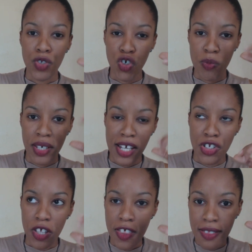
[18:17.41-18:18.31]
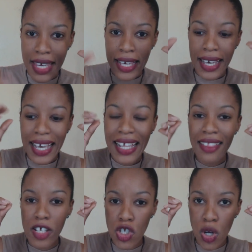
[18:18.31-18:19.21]
you begin to think
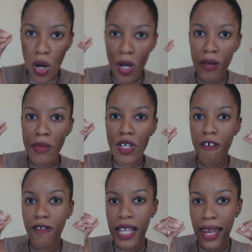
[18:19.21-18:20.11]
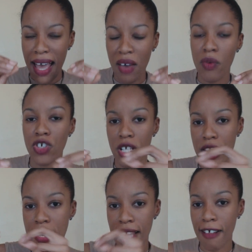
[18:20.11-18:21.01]
in the terms of the language
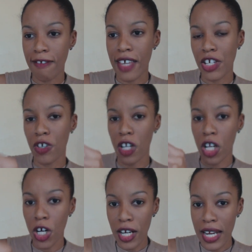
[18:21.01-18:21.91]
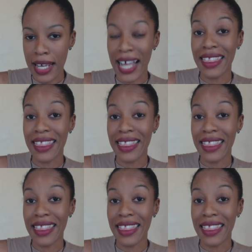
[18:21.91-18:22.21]
itself that you're learning.